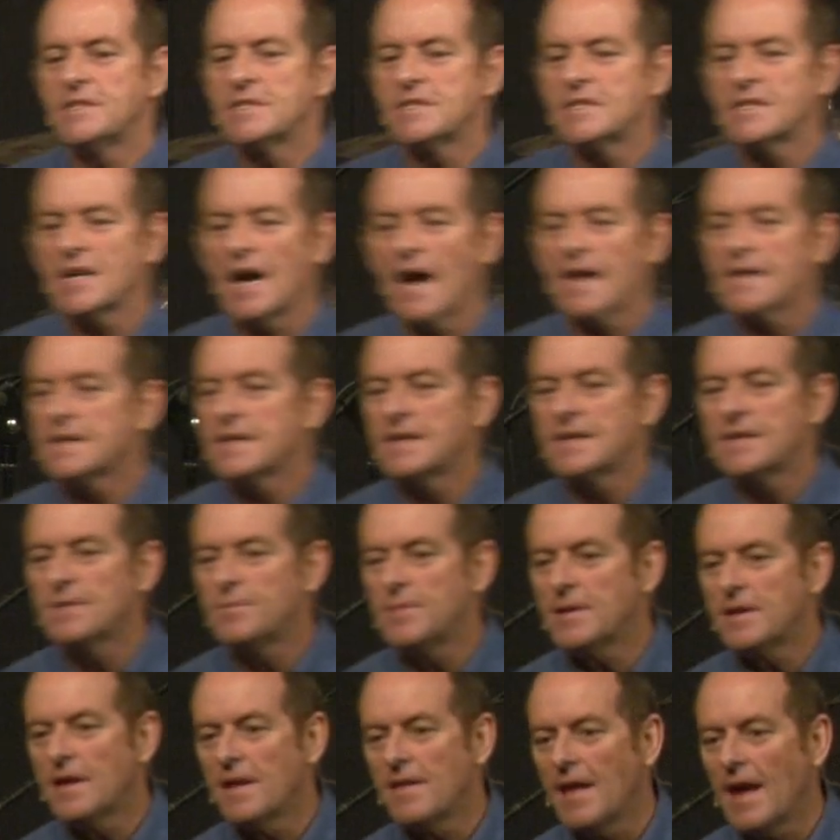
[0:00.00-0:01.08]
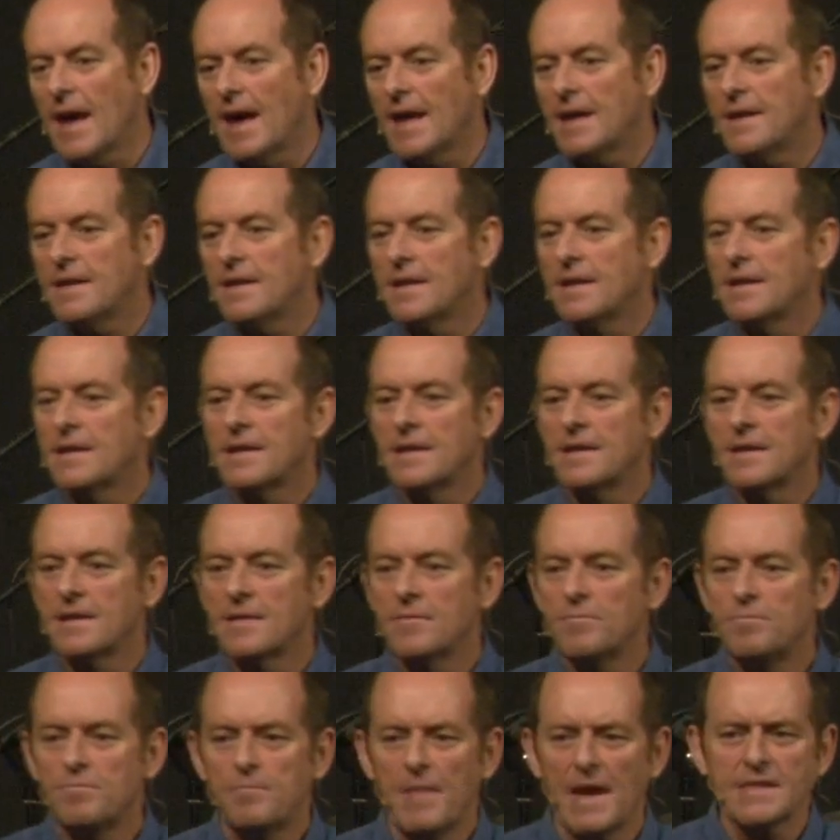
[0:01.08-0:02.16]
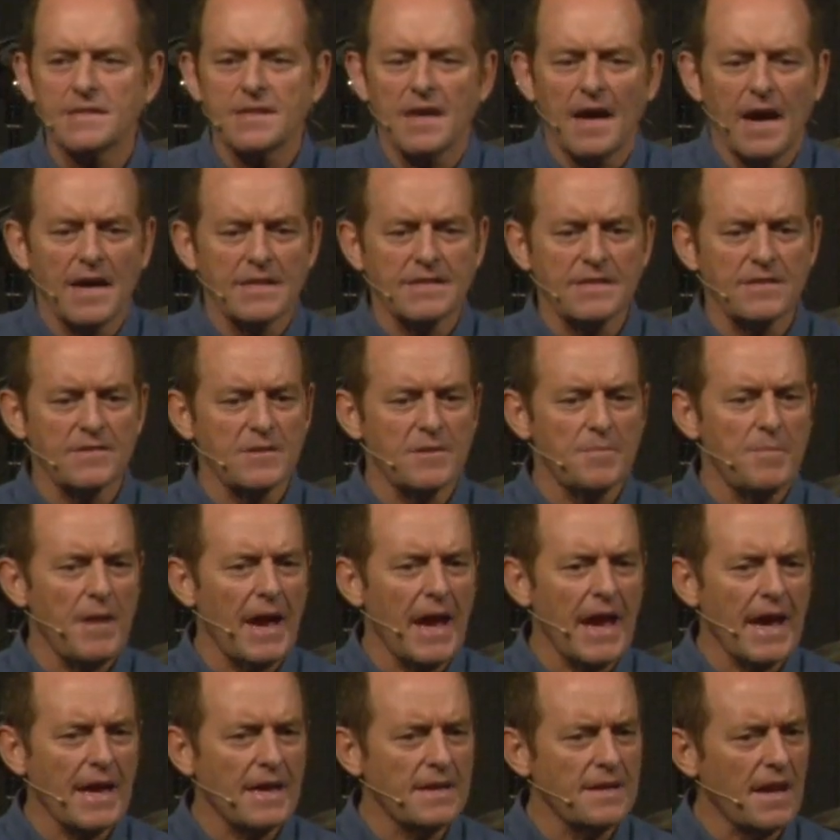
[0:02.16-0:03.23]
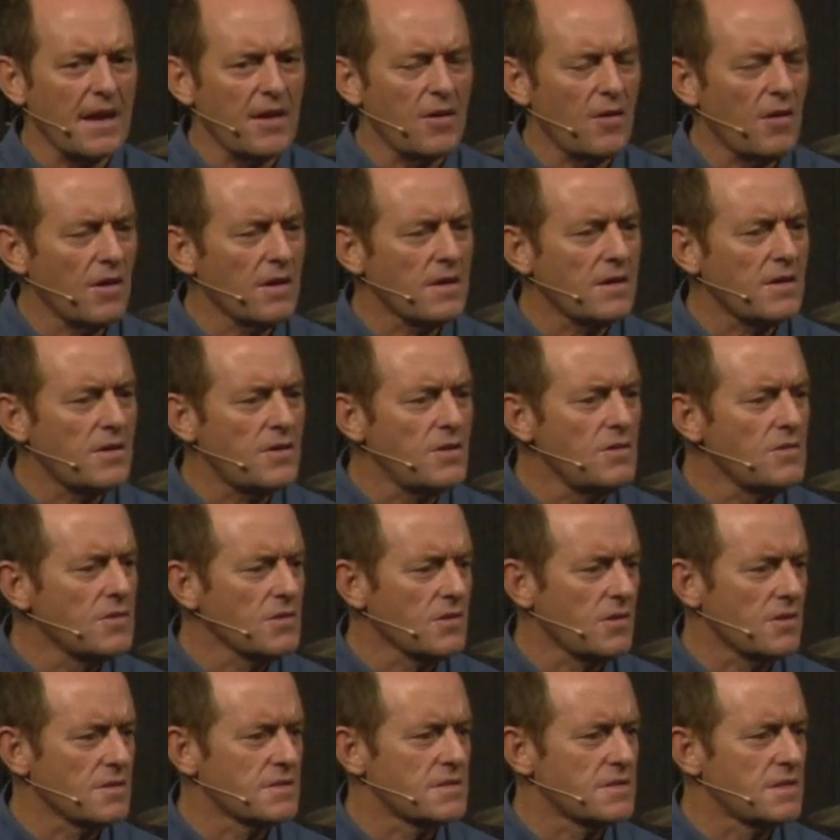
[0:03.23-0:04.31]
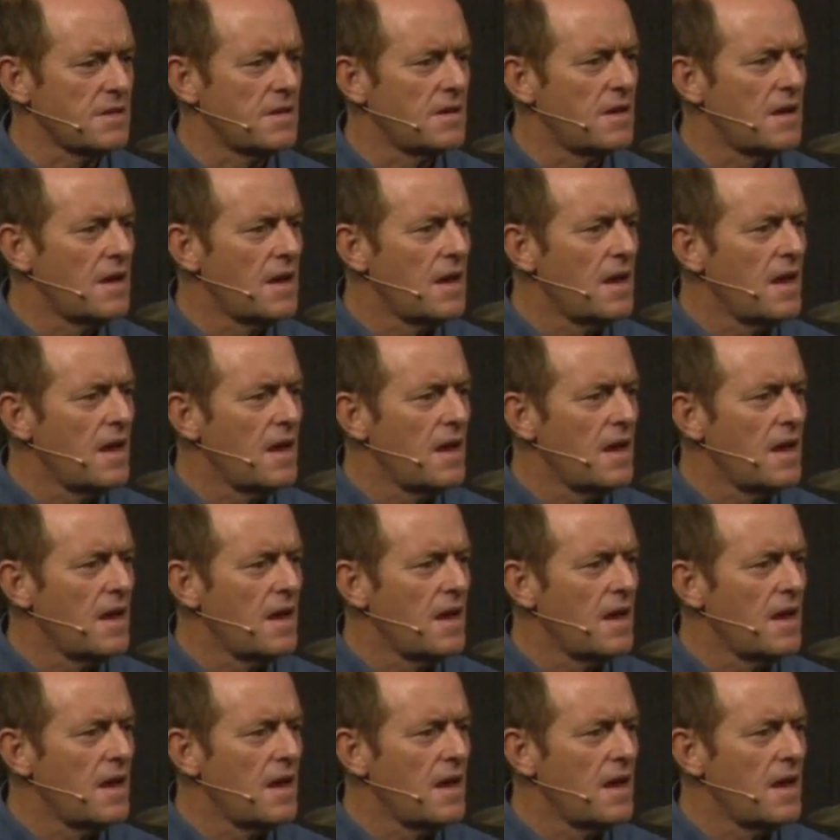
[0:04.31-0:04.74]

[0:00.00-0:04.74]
You start to get a bit of that massaging on the back and that kind of kudos, and